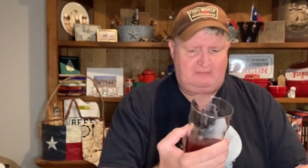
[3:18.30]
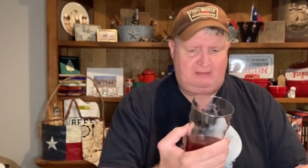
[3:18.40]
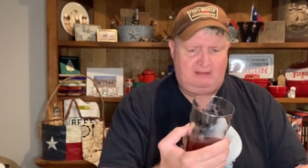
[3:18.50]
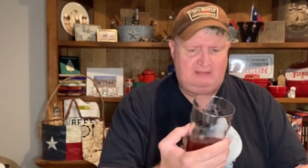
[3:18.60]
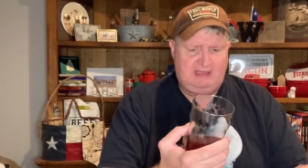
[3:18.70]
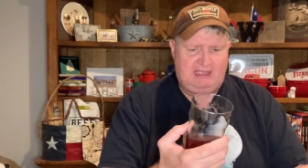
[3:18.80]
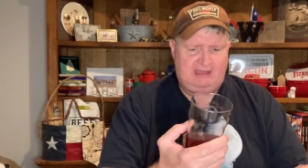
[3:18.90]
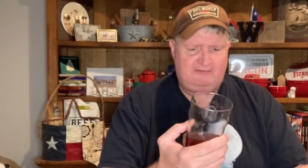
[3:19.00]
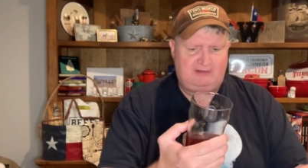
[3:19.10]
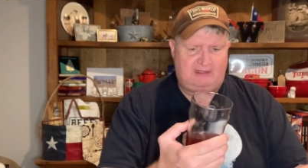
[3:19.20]
They
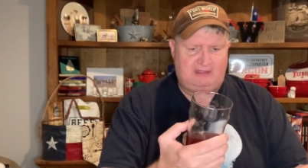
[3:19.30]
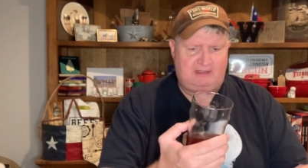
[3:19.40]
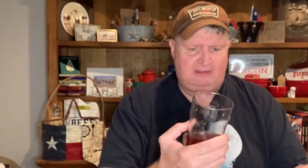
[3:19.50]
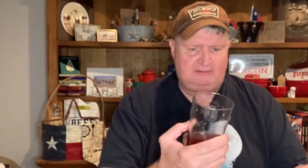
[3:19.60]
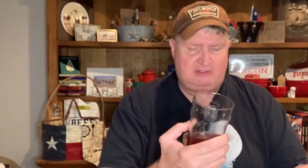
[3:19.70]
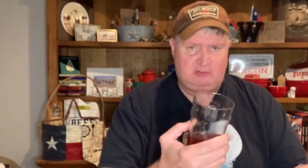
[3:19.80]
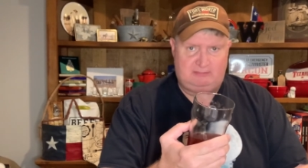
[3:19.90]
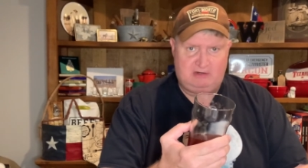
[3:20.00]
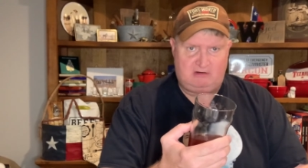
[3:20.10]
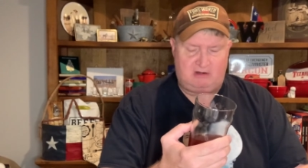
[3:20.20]
have they do a
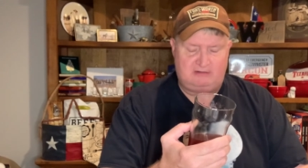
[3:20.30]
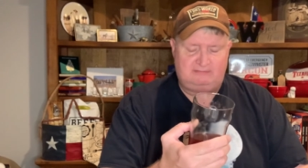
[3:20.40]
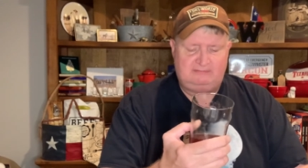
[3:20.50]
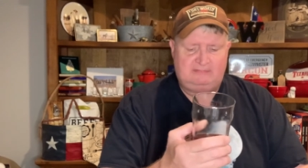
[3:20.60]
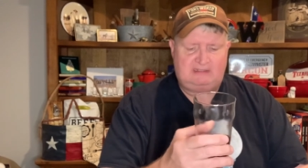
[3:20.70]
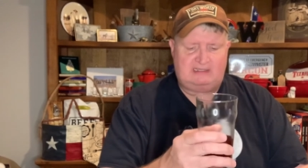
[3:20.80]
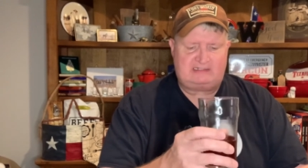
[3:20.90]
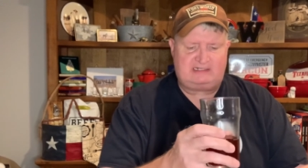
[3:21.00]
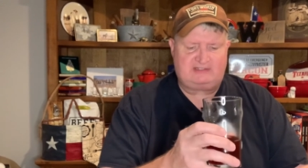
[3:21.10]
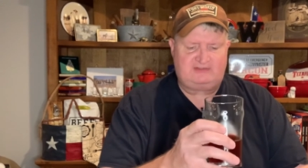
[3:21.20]
beer garden at the
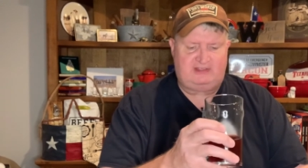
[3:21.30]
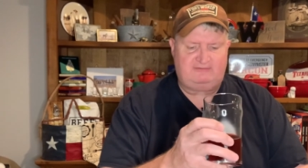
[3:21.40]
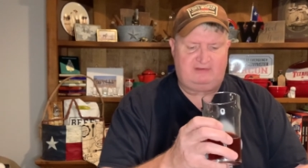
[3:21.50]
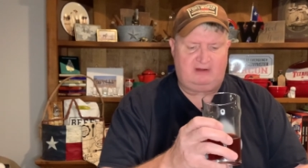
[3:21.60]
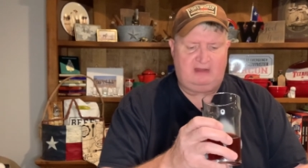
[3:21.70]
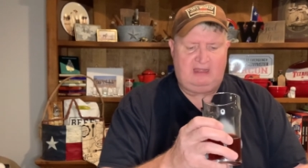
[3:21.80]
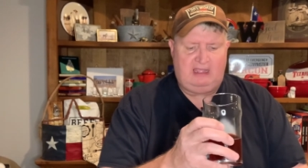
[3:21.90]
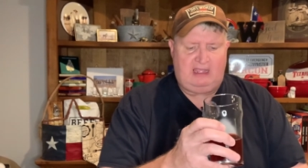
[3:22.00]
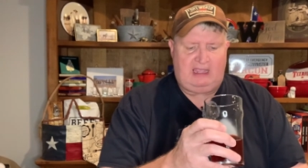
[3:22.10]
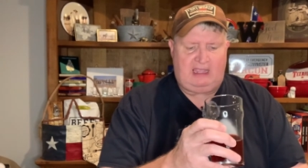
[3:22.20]
Texas State Fair,
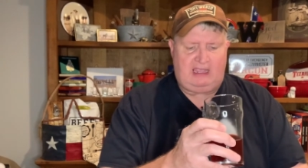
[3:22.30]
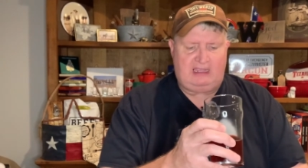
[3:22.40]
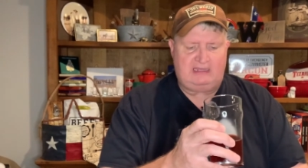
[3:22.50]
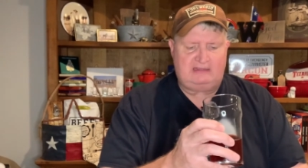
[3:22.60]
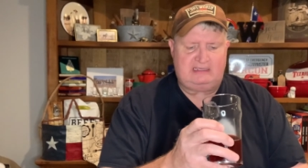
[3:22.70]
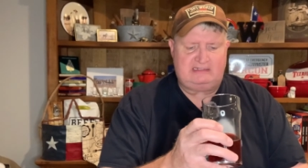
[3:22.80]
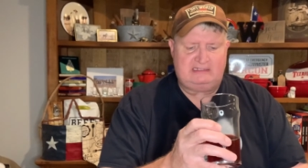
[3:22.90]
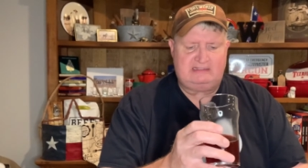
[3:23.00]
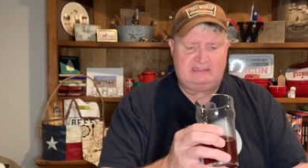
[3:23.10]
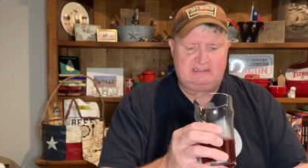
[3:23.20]
and they
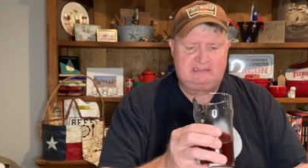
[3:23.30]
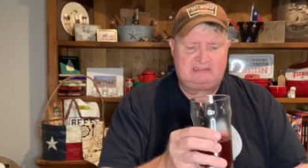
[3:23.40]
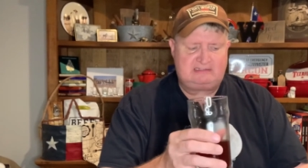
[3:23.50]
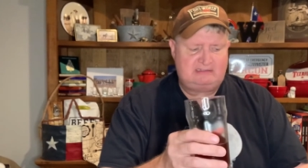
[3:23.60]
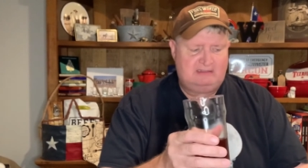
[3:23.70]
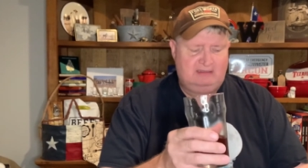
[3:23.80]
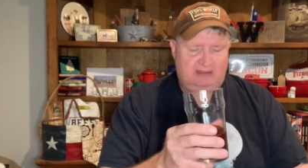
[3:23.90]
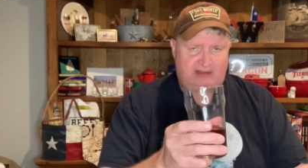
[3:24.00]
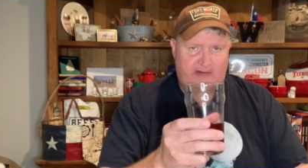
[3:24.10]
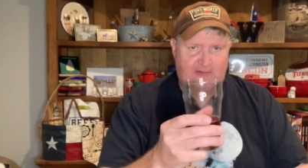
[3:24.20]
did this.
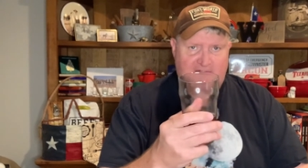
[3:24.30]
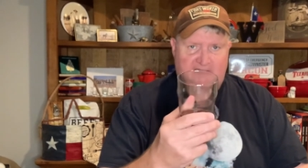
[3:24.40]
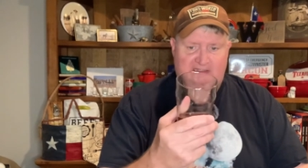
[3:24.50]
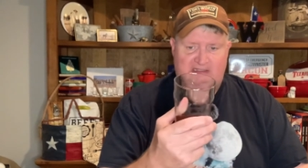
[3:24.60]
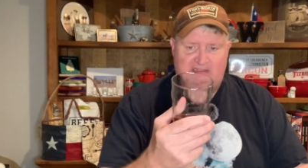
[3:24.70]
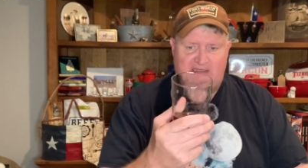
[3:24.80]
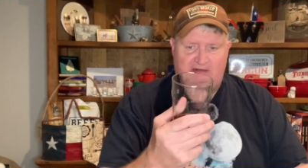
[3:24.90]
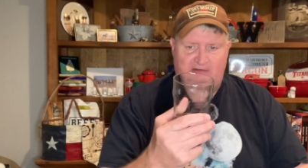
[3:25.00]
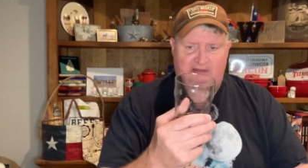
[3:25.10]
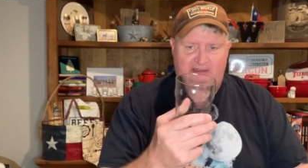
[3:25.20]
They were selling this out
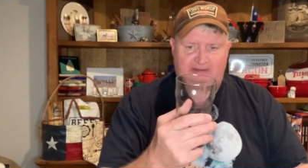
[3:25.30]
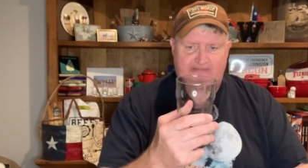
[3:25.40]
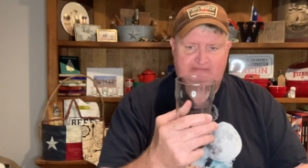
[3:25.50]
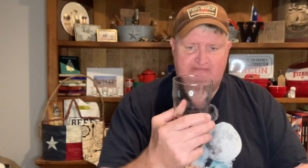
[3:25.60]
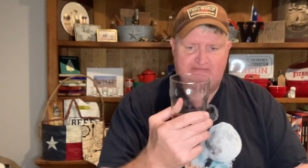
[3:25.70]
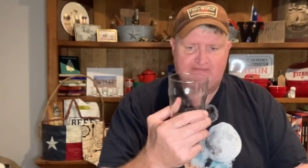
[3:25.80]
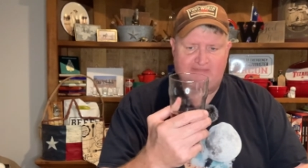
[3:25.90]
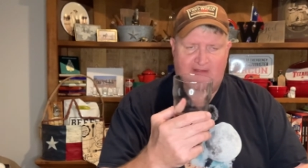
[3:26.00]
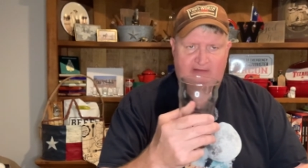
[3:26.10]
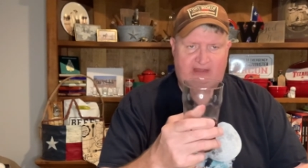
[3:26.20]
on the.
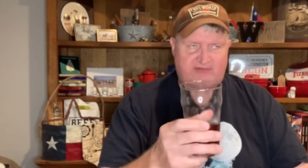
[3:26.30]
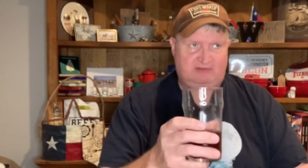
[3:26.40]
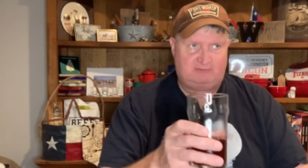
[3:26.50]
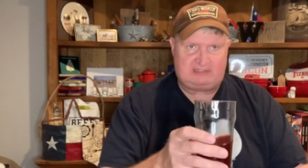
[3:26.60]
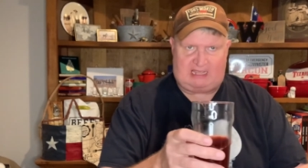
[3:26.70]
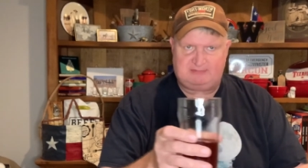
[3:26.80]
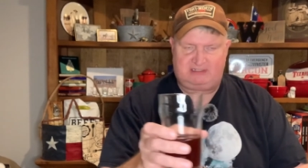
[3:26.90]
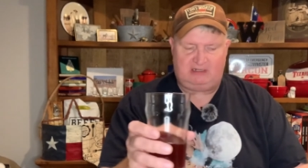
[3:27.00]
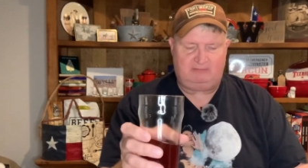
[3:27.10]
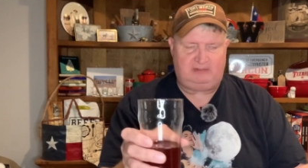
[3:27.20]
They have several taps set
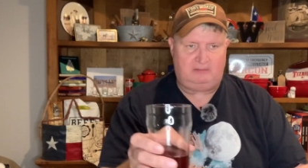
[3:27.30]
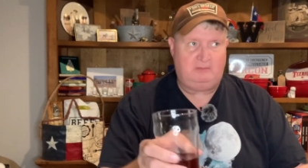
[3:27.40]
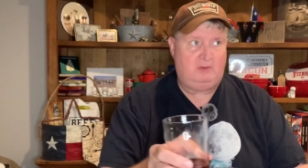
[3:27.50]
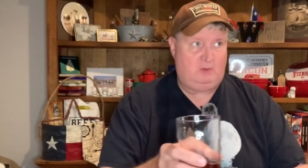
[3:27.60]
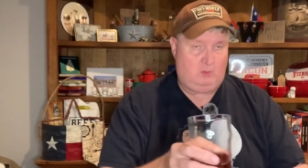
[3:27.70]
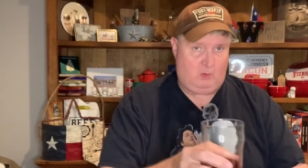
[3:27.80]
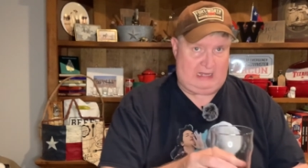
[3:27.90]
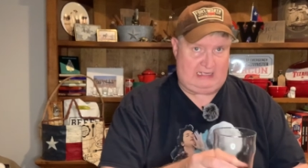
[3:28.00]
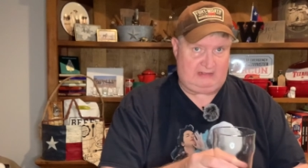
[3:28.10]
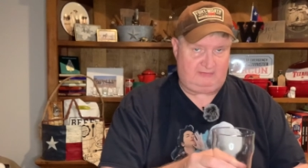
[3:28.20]
up, you know,
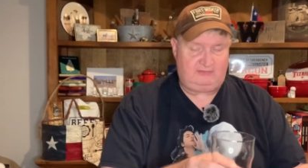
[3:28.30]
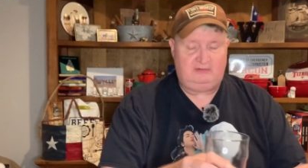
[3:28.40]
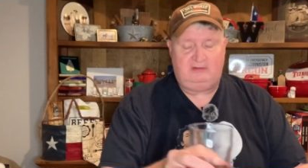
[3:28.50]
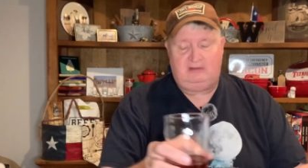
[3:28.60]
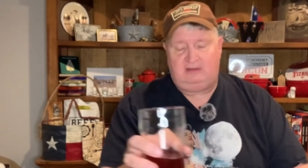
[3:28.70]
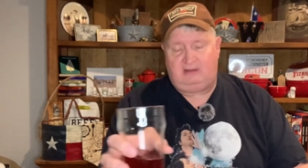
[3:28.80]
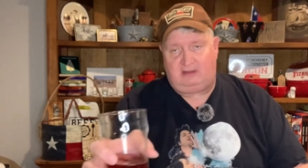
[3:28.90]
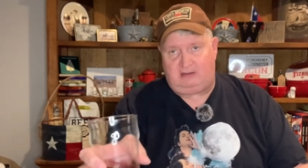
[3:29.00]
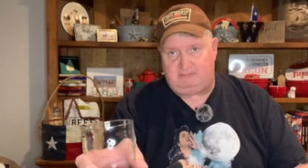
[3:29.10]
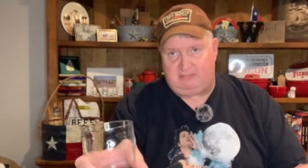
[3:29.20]
wines
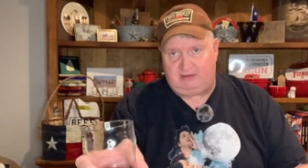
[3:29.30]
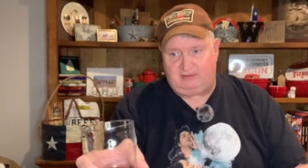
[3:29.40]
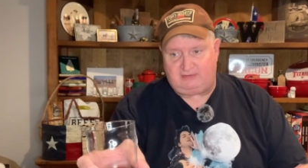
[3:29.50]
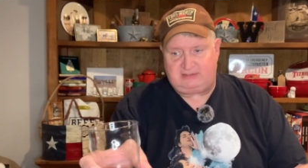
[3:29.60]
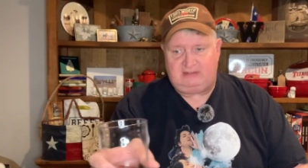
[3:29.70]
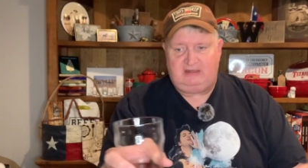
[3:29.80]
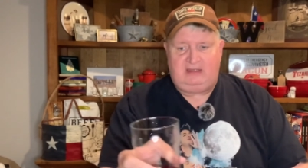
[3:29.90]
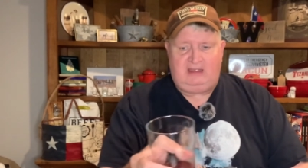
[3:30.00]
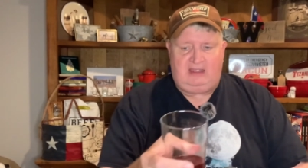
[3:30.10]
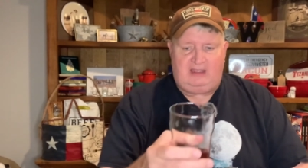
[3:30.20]
and beers,
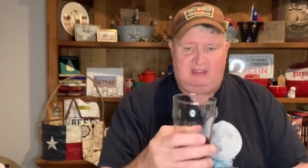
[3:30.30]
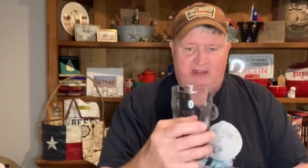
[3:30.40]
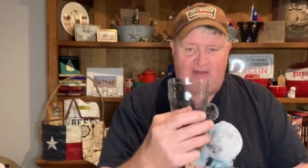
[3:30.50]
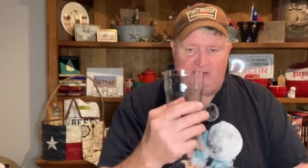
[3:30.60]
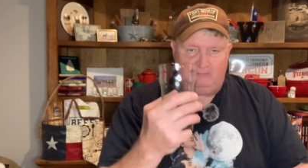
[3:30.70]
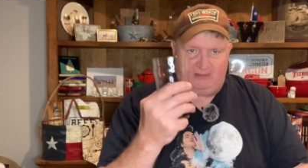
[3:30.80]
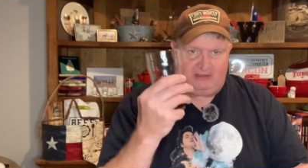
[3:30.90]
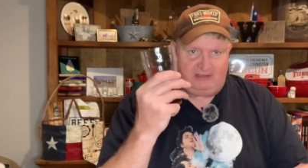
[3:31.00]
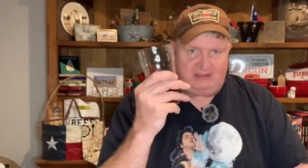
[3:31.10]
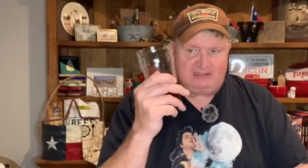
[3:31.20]
but
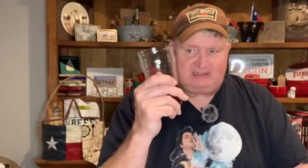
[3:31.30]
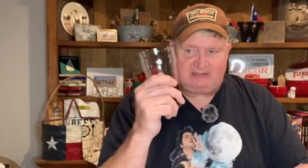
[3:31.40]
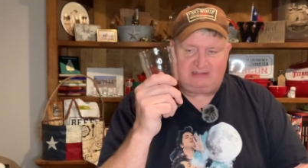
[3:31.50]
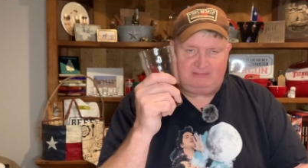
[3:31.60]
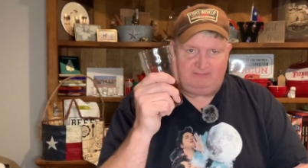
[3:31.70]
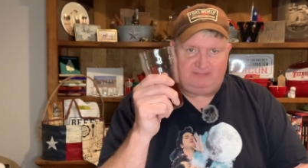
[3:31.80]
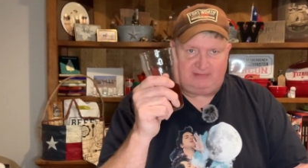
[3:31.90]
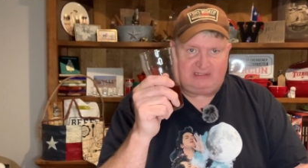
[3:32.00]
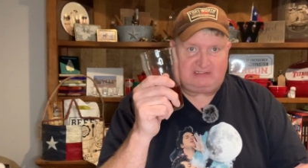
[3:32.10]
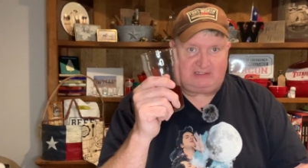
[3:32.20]
this
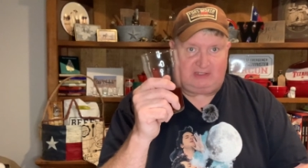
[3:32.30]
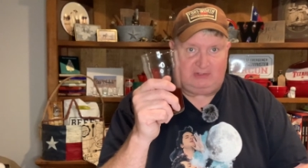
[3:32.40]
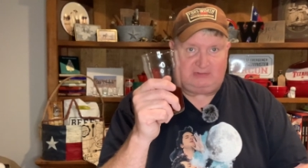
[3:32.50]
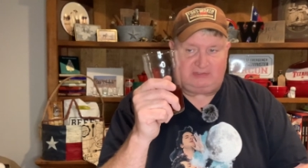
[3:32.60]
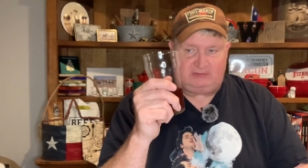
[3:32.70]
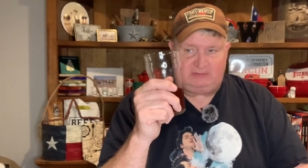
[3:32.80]
is a go-to.